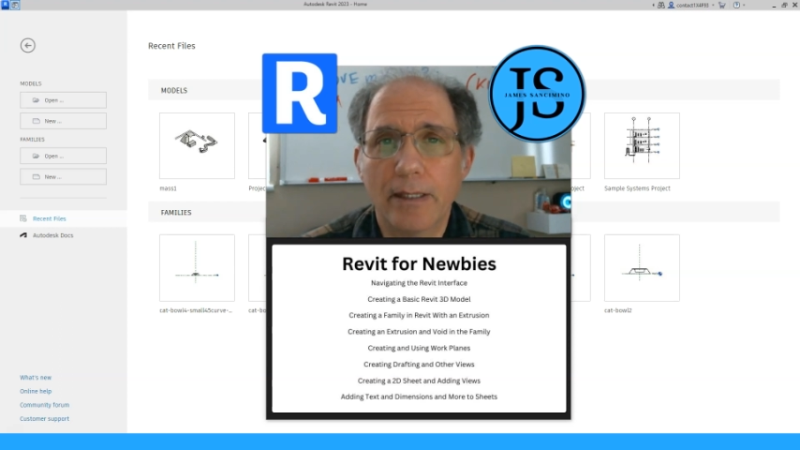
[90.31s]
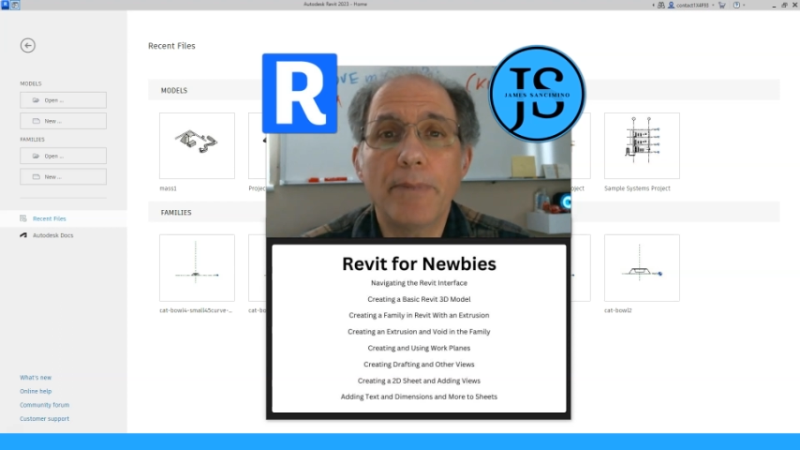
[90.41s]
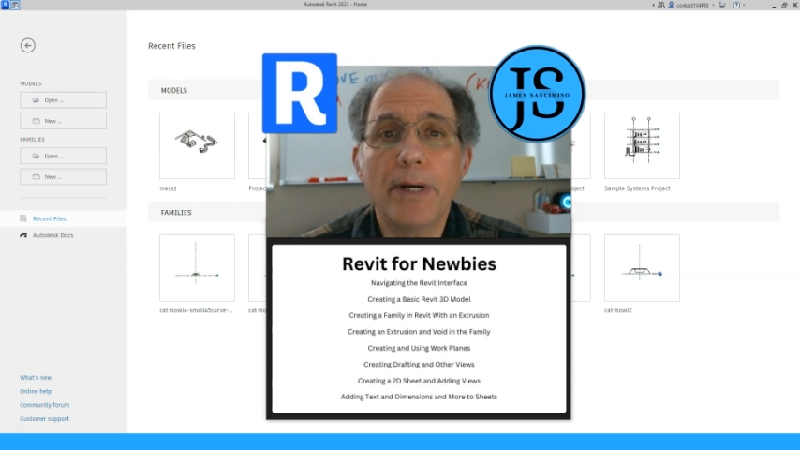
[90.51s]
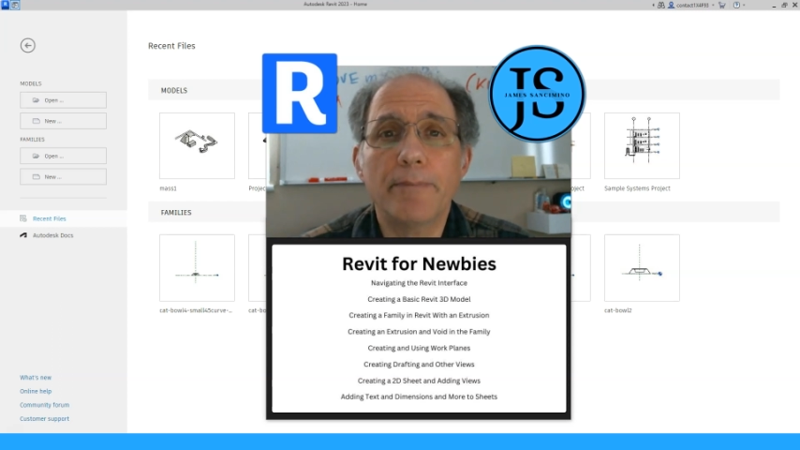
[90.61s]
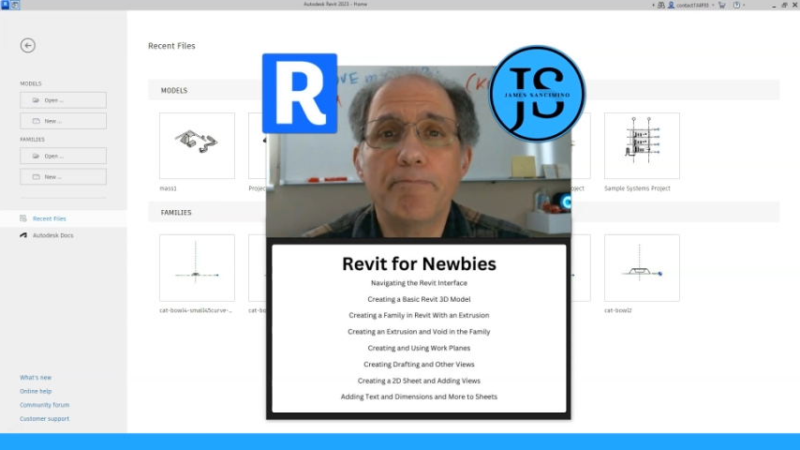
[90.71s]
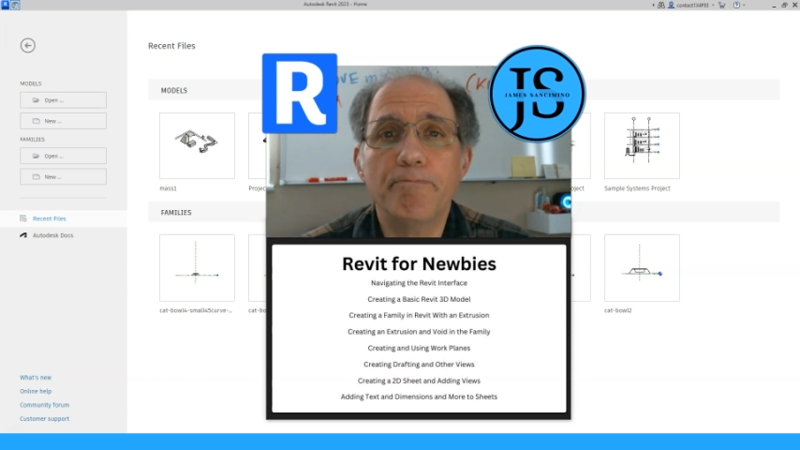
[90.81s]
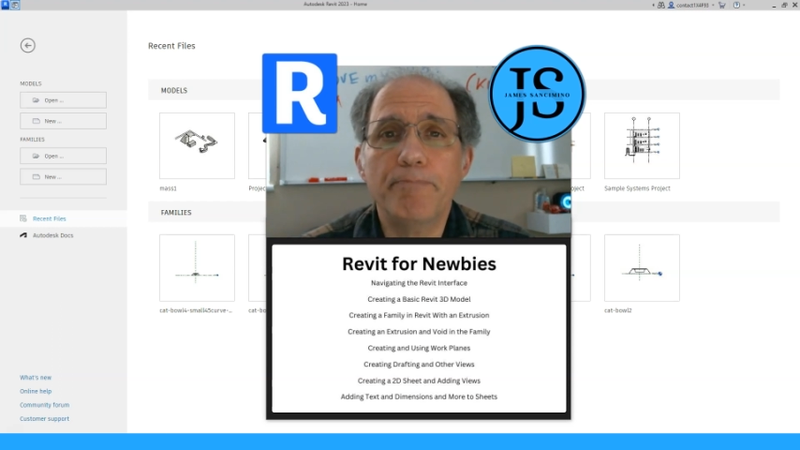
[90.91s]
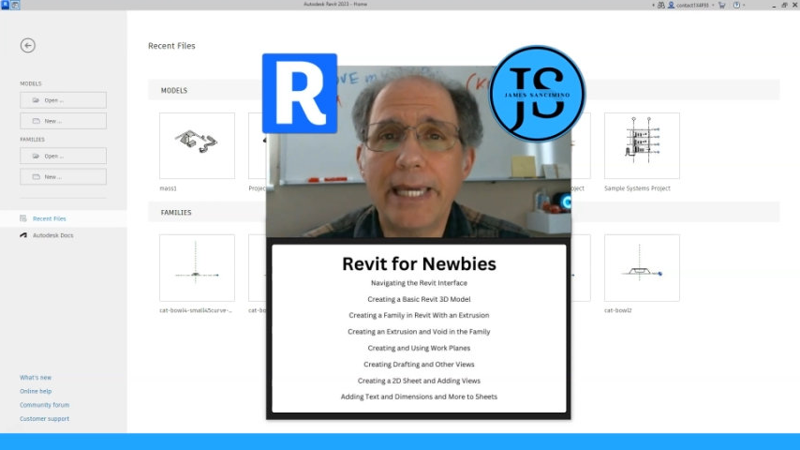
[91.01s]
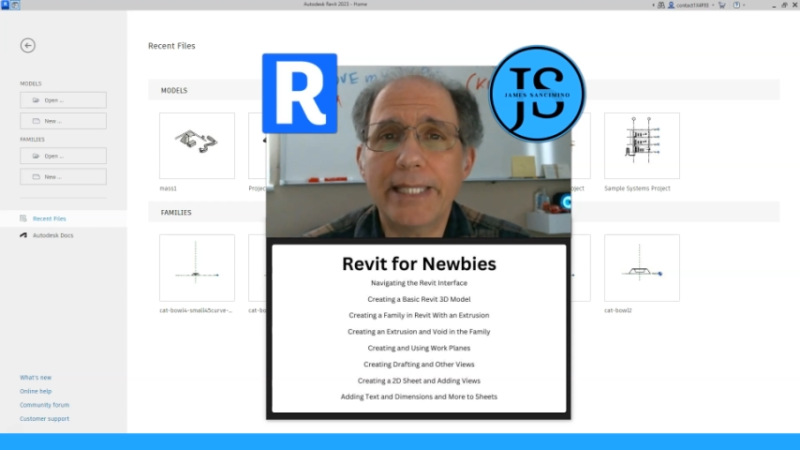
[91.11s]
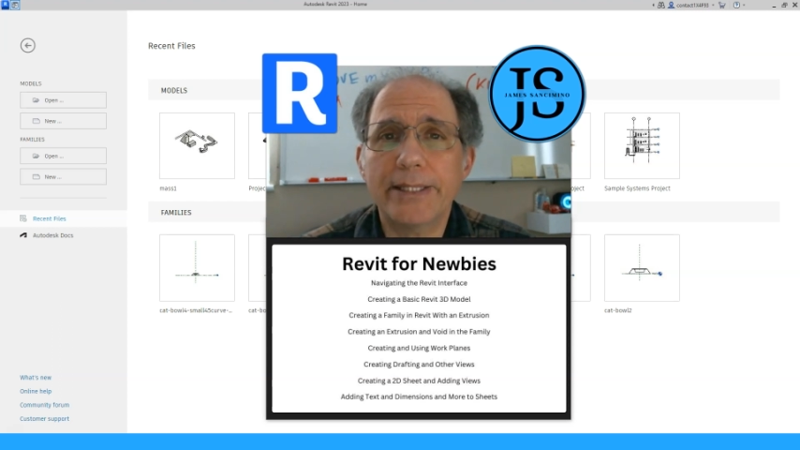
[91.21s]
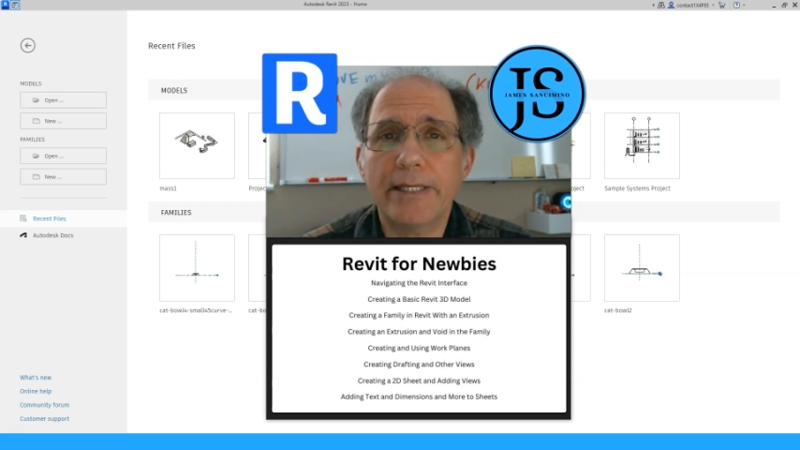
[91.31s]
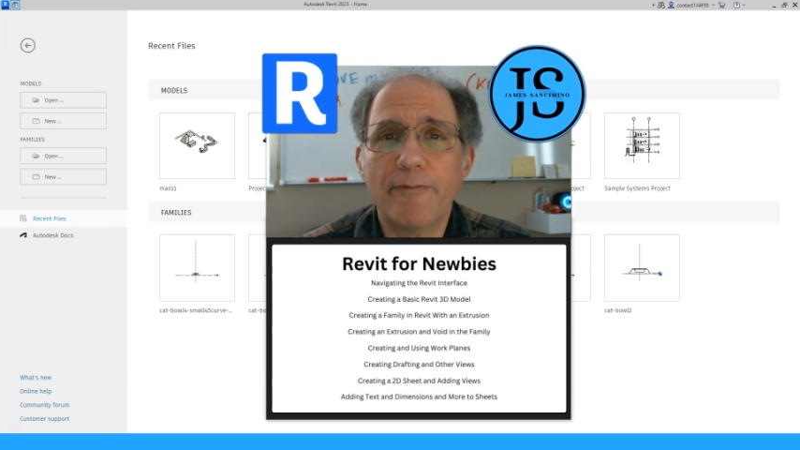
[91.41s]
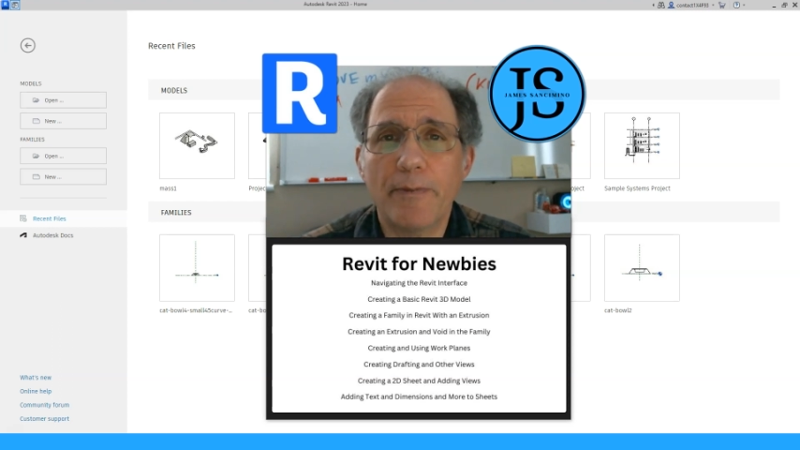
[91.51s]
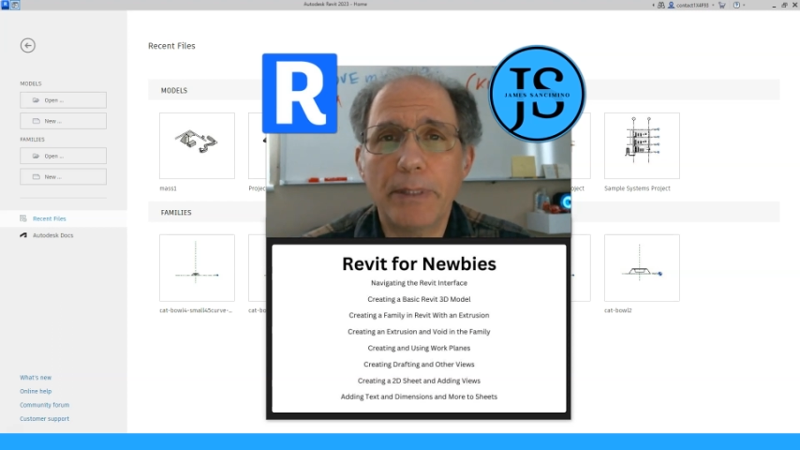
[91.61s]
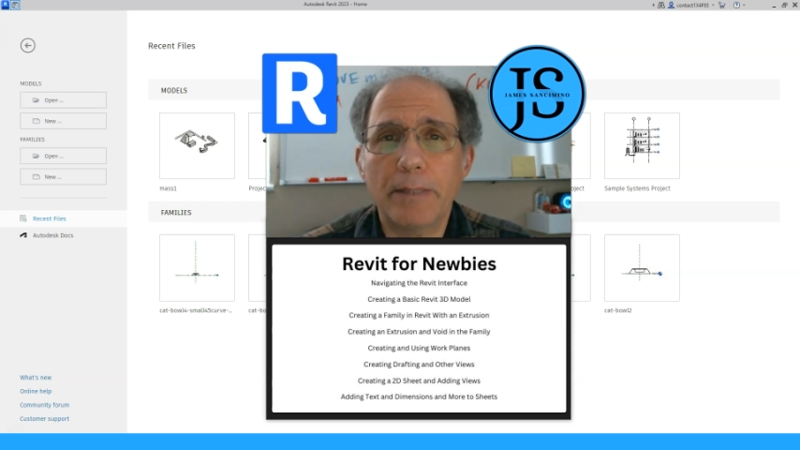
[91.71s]
But mainly
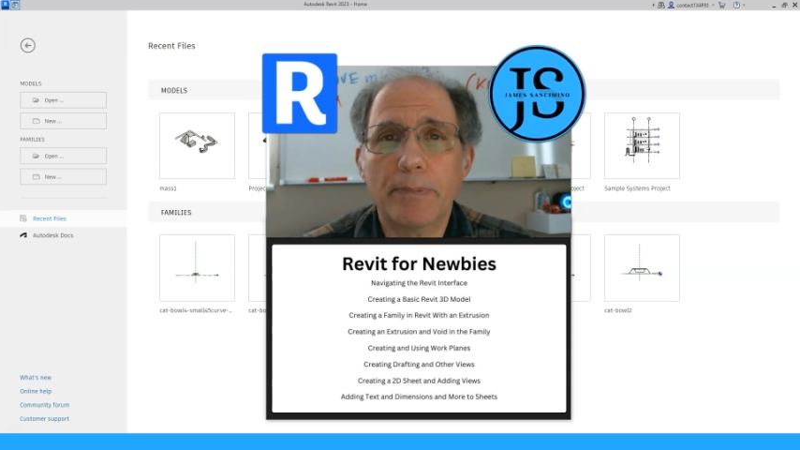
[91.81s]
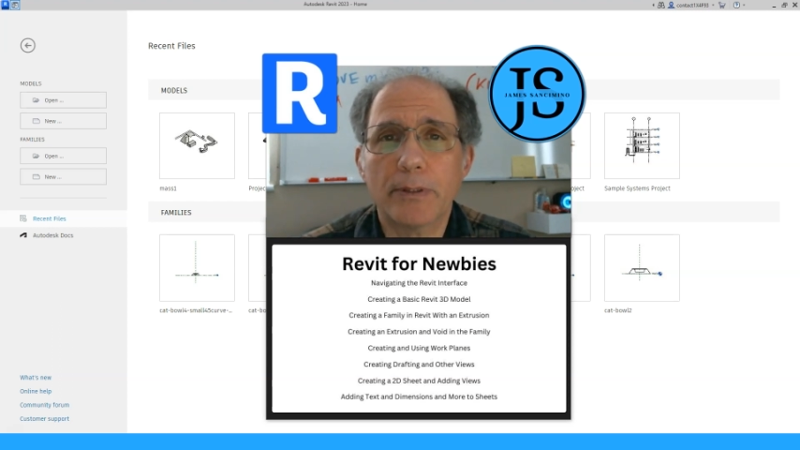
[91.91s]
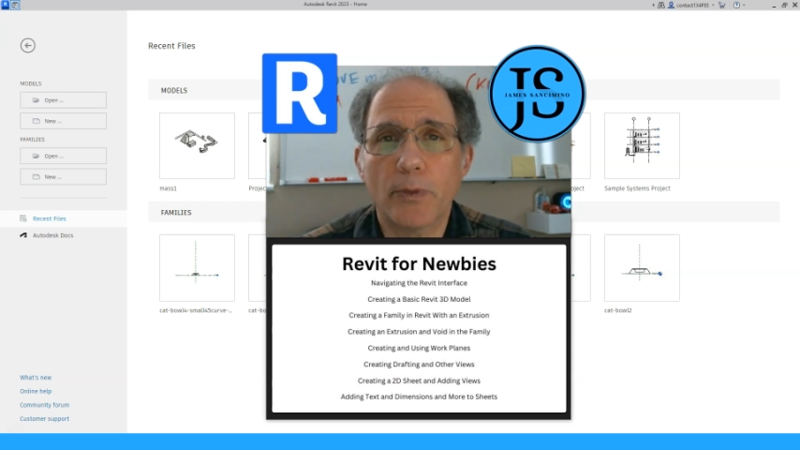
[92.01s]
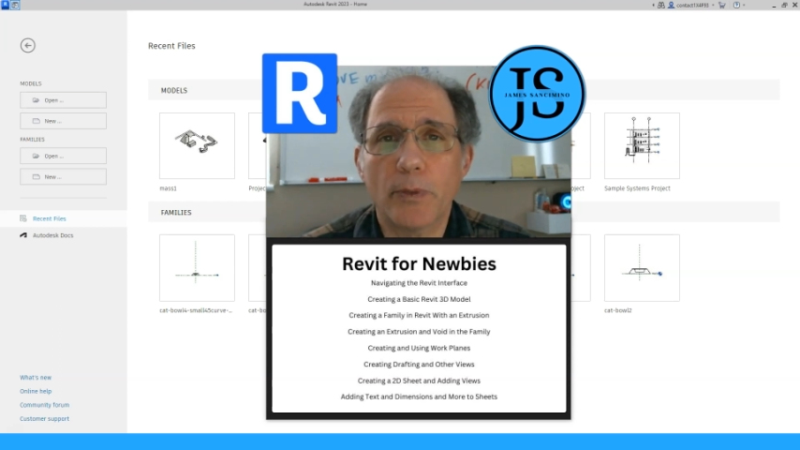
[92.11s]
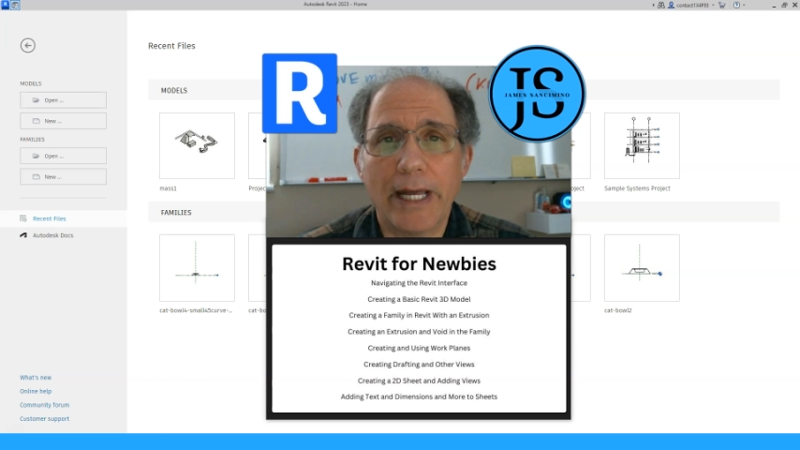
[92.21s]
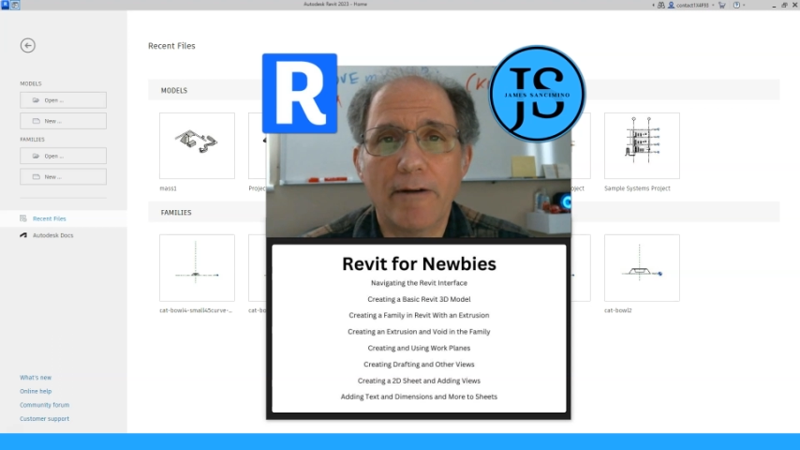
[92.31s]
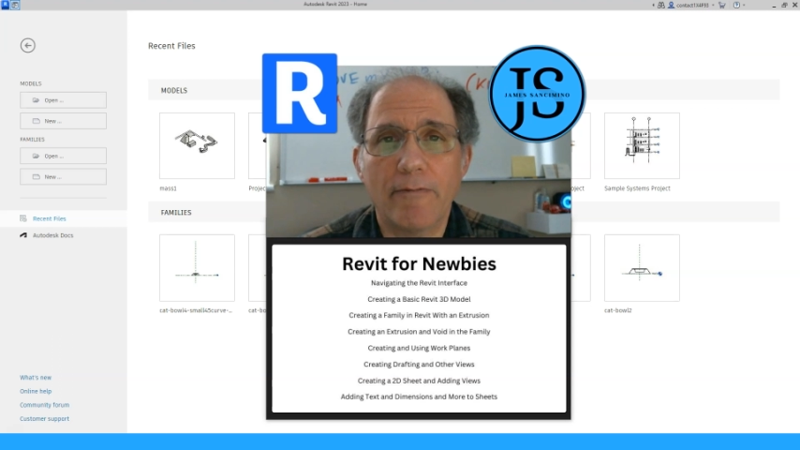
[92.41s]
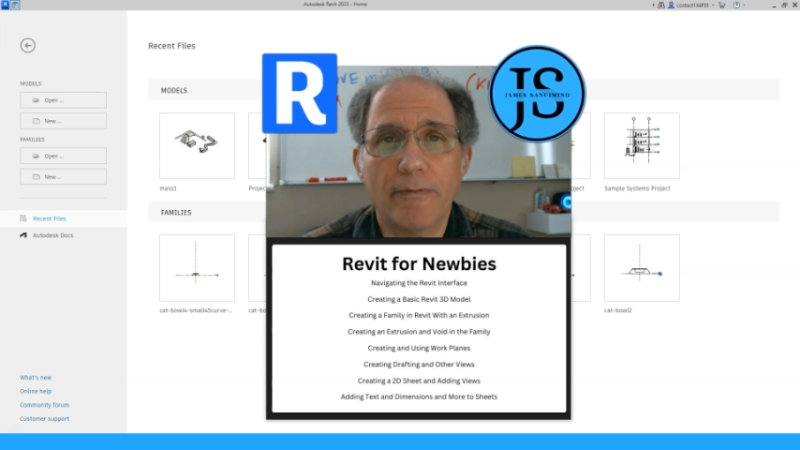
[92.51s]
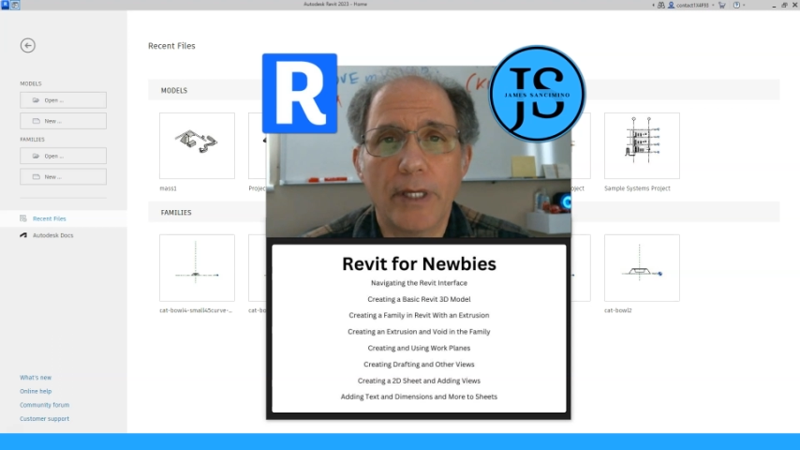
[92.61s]
for people who have